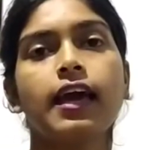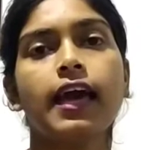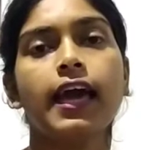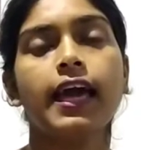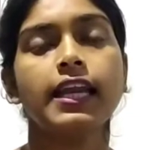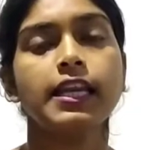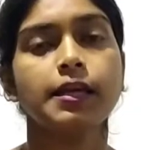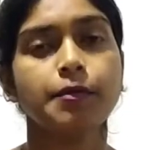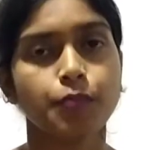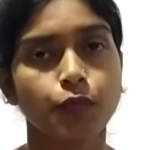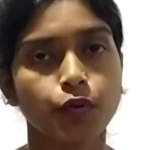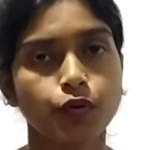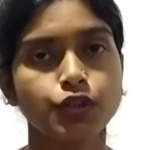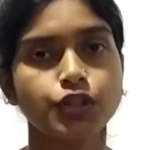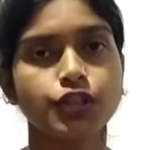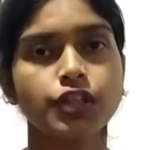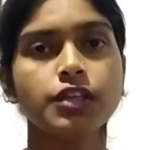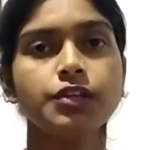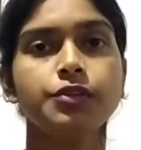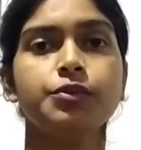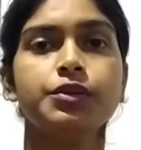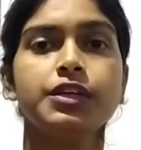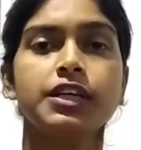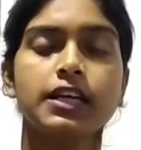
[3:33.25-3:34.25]
an
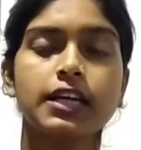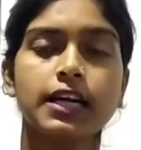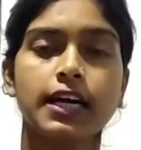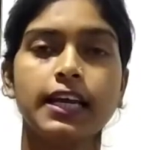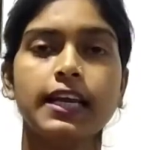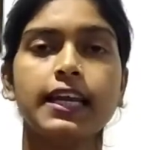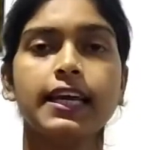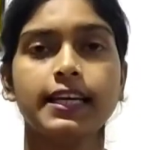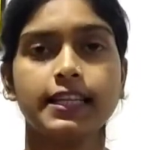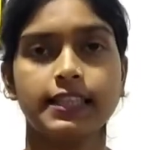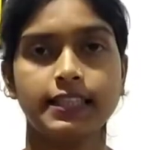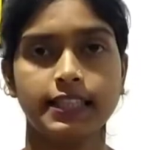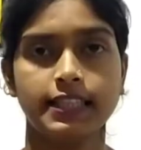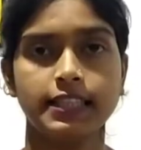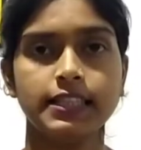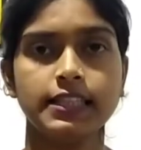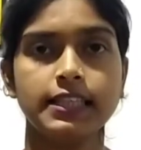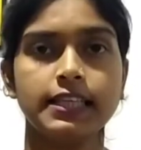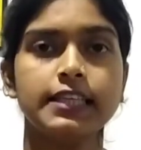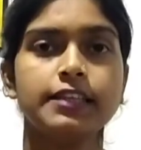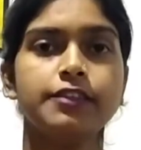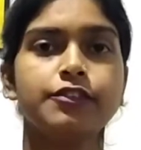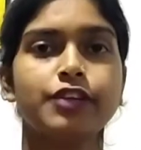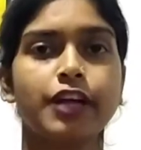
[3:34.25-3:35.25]
emotion recollected
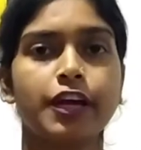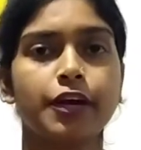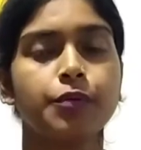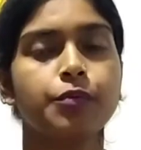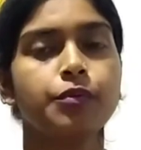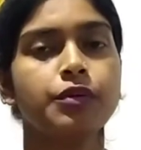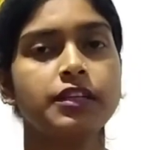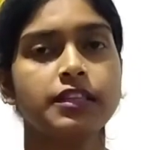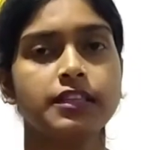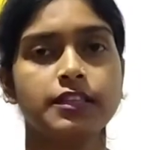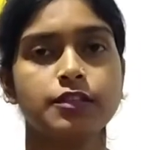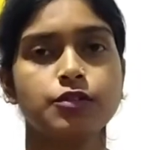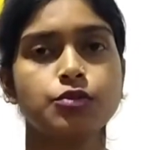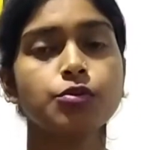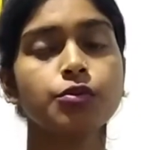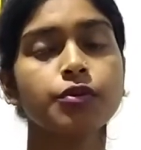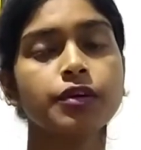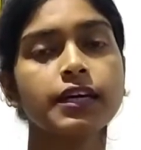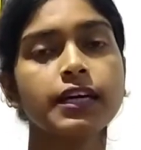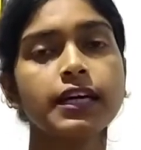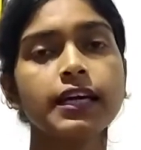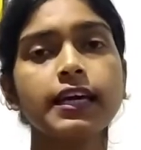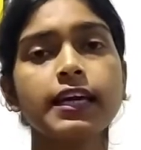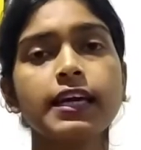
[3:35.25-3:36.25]
in tranquility. So
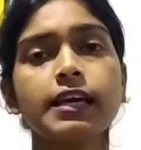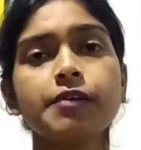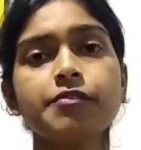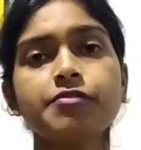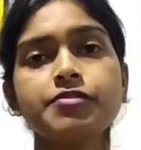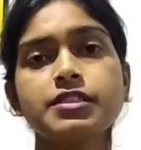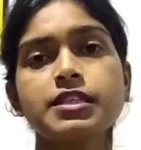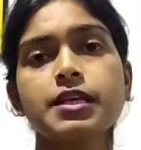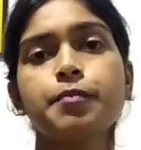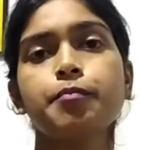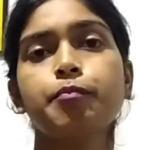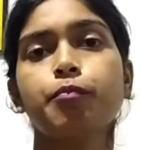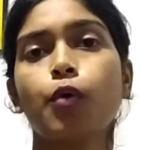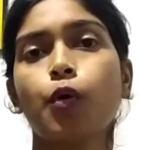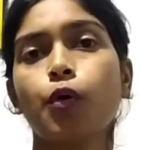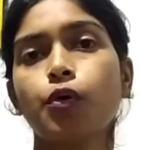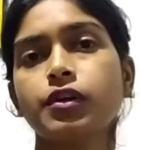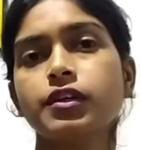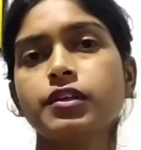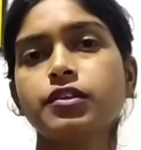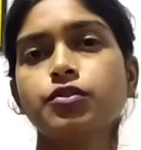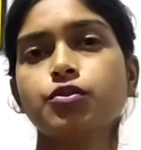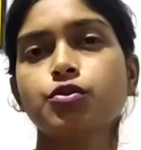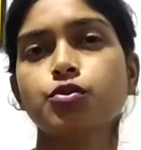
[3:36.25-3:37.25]
he gives
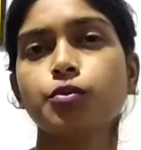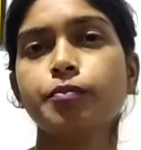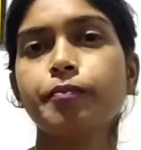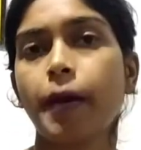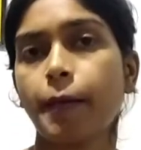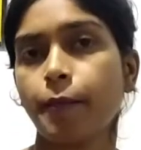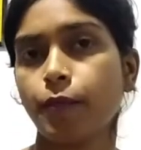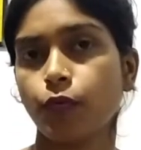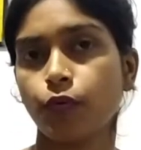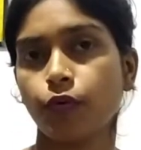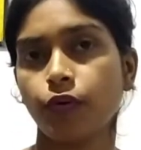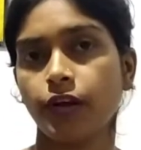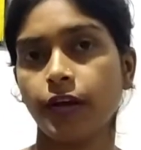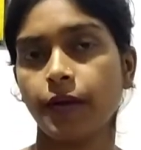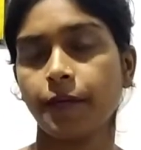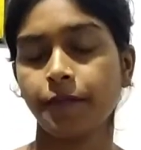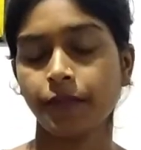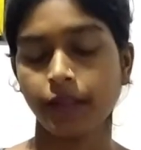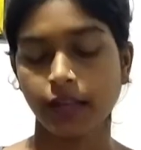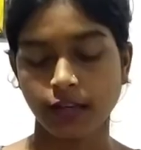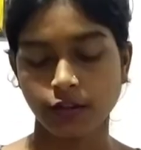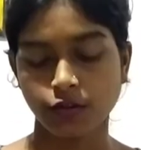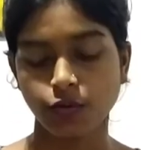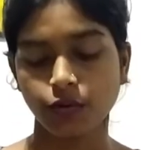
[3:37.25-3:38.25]
importance to memory.
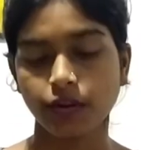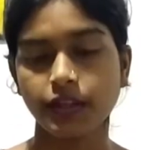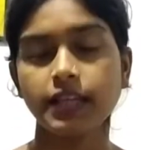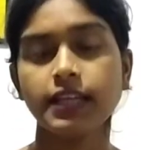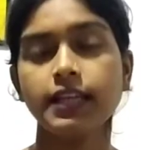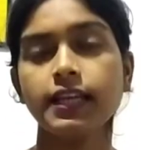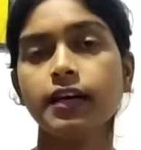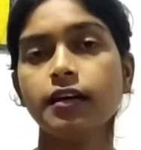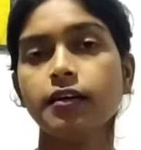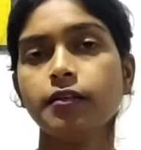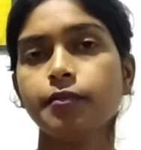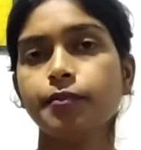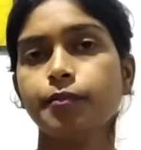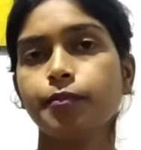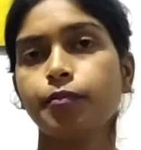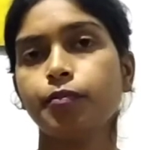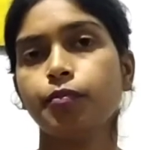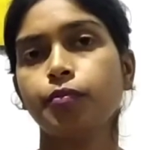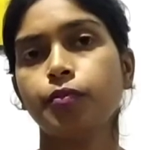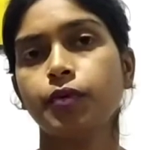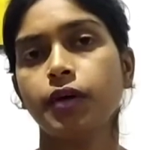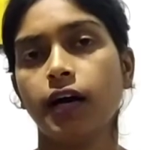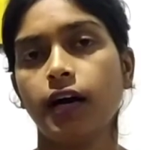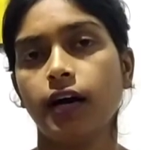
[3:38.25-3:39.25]
So
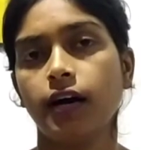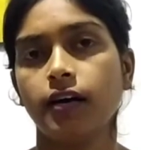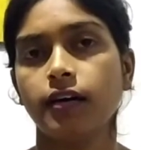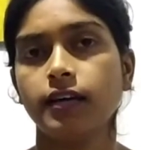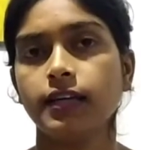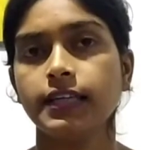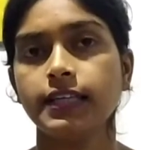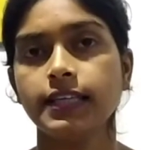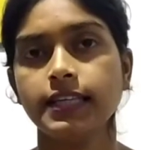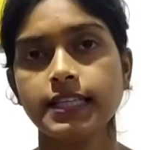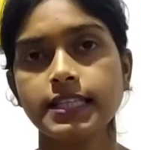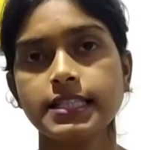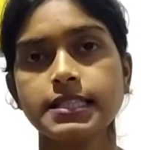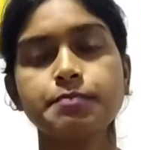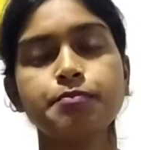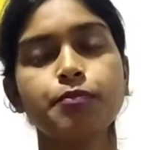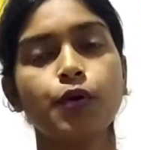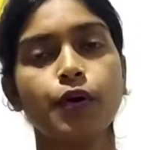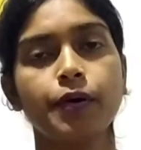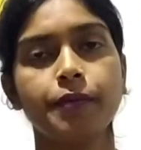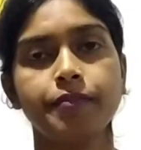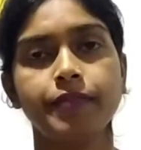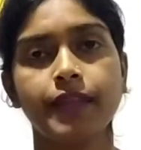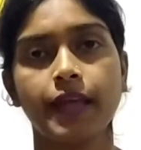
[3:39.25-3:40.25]
in this
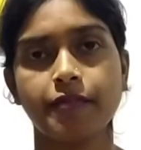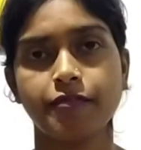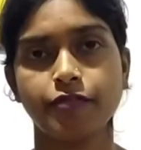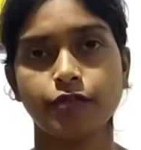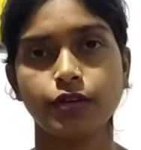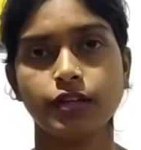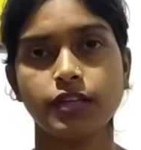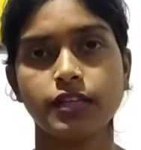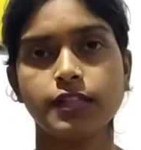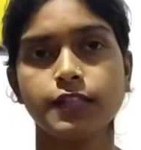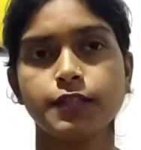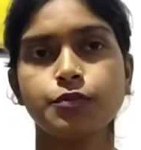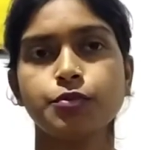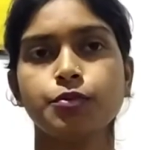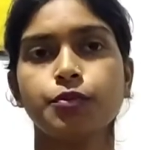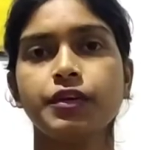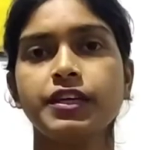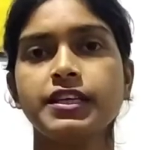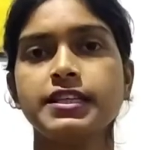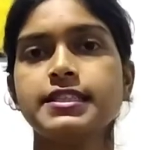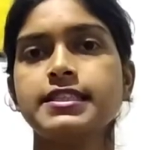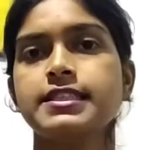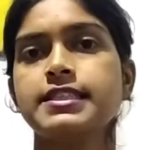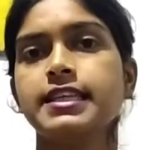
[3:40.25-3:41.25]
poem Daffodils,
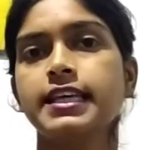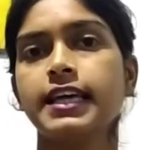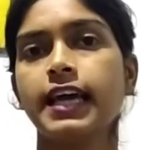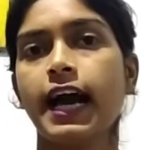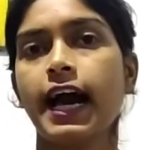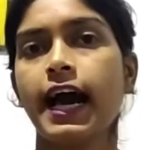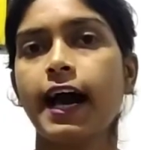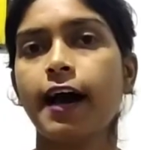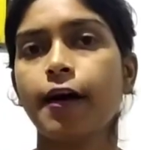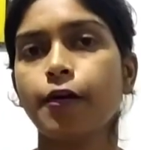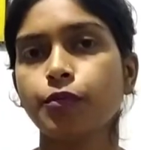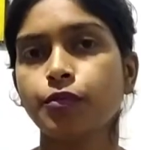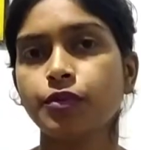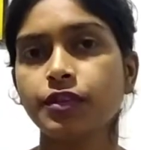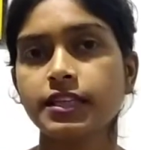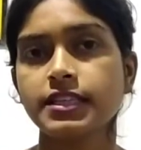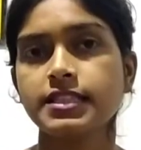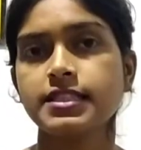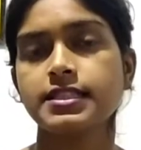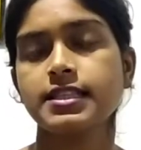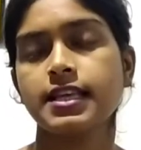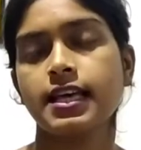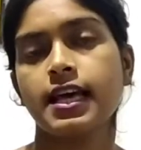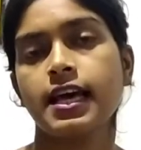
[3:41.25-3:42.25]
we see how
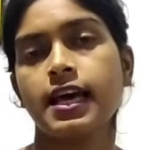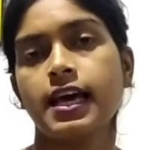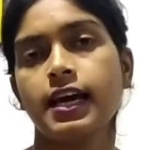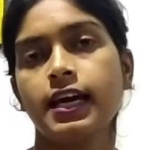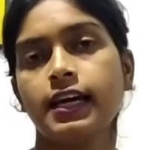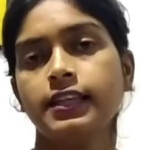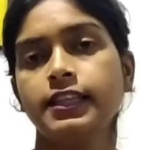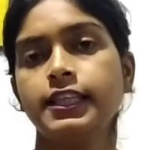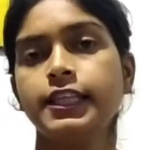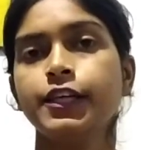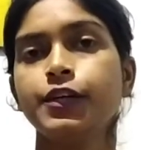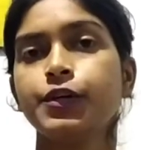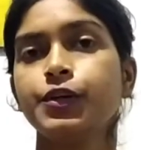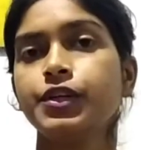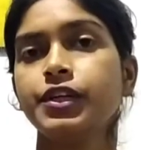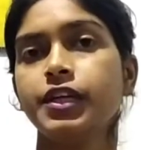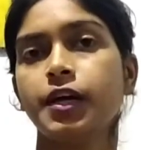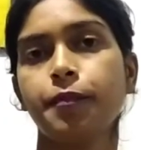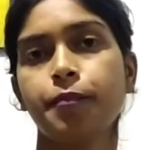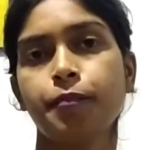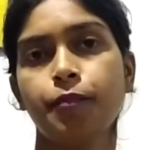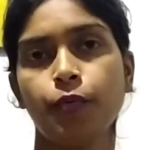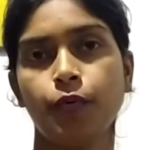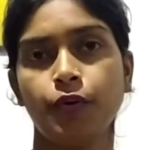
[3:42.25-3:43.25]
this theory
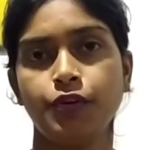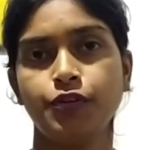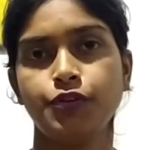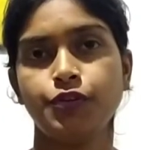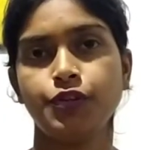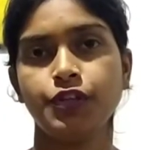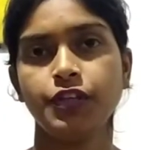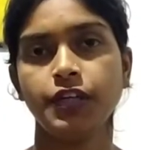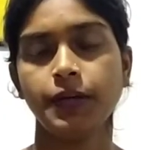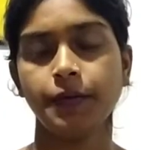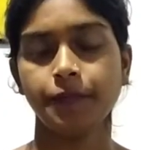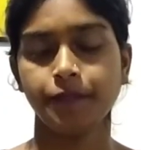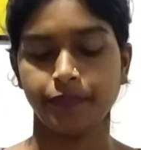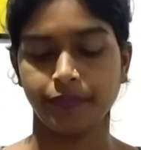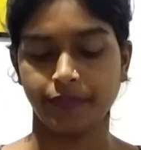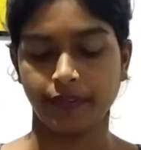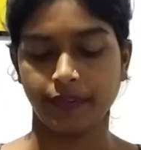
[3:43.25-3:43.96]
of poetry